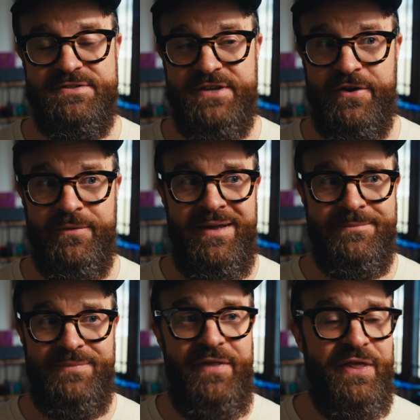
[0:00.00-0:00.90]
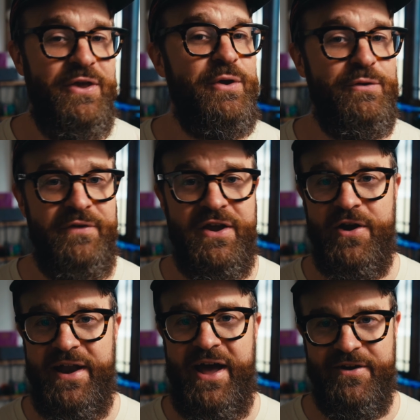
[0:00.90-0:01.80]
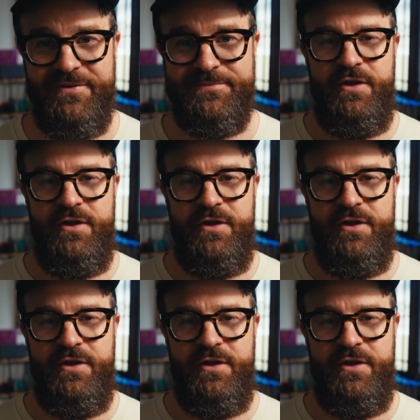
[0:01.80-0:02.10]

So I think you can figure it out.